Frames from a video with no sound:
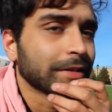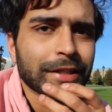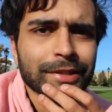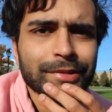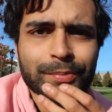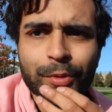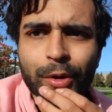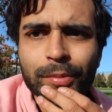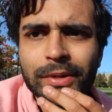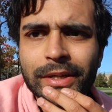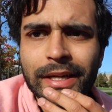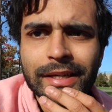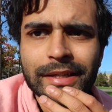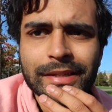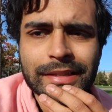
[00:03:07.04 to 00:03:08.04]
there's probably
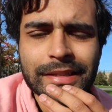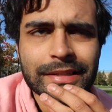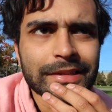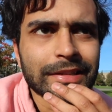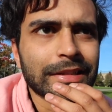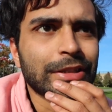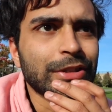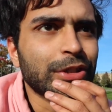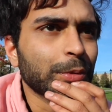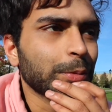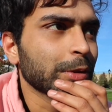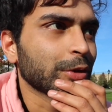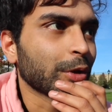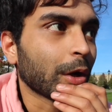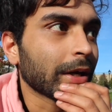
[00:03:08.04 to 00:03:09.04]
like, the gym
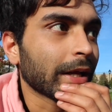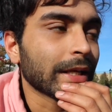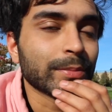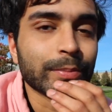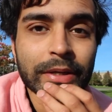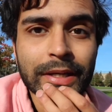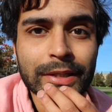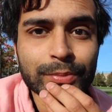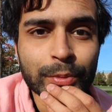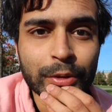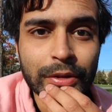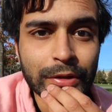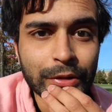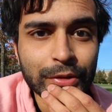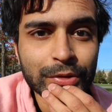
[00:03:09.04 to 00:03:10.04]
is not as big as
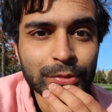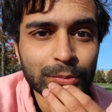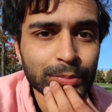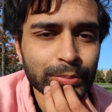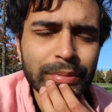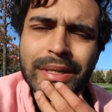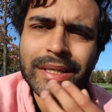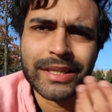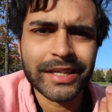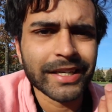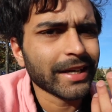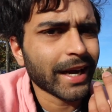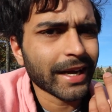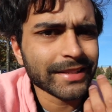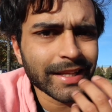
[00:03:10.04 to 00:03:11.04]
Purdue's, but
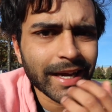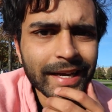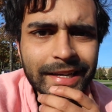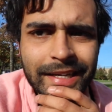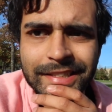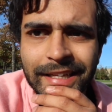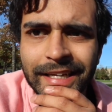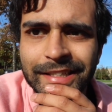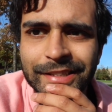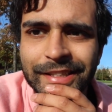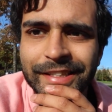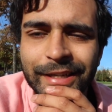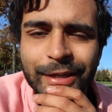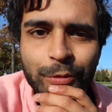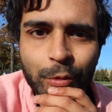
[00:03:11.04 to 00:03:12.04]
I guess like
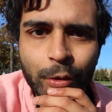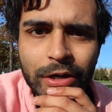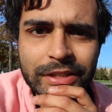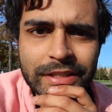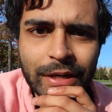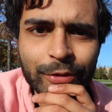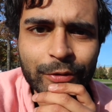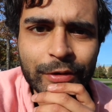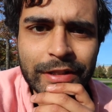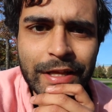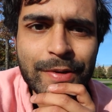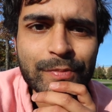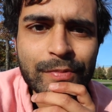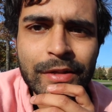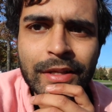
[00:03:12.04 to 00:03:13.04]
it works out for
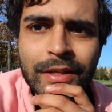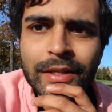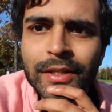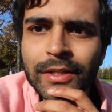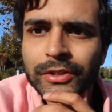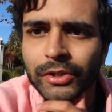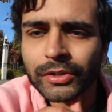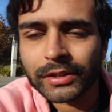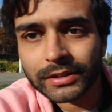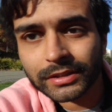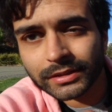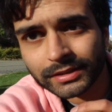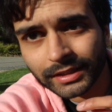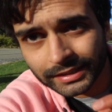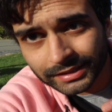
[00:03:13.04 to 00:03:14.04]
them. So this
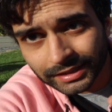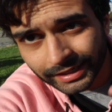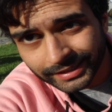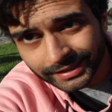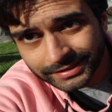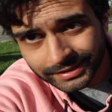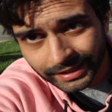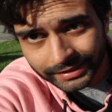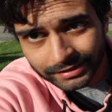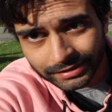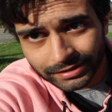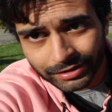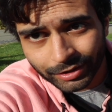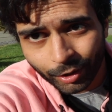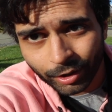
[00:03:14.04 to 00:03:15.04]
is the athletic
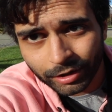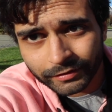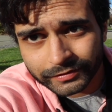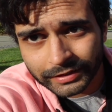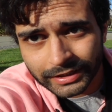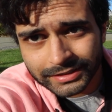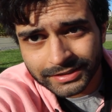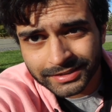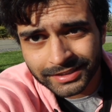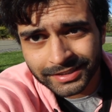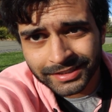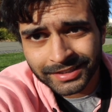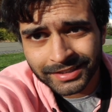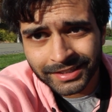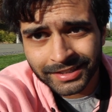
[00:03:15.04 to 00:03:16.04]
center. All of this
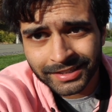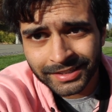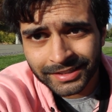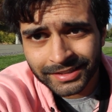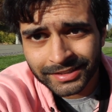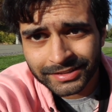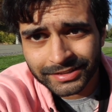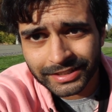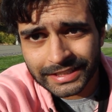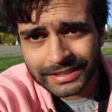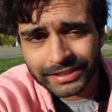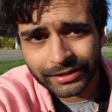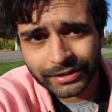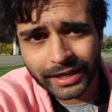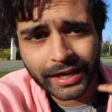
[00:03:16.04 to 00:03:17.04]

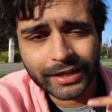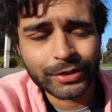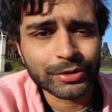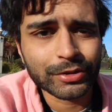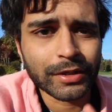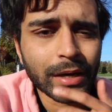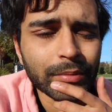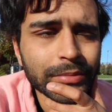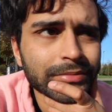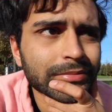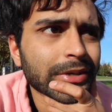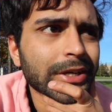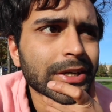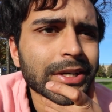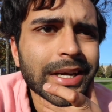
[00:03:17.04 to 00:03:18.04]
area, I used to
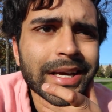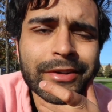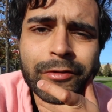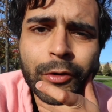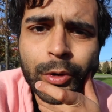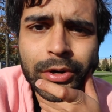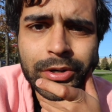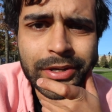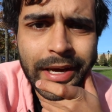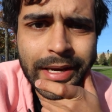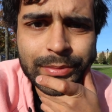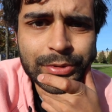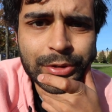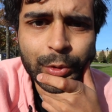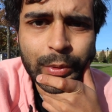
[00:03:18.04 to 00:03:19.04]
come here like 4
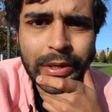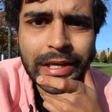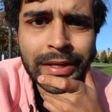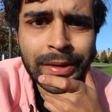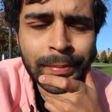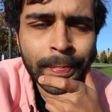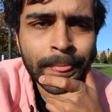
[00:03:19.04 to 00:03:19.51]
times a week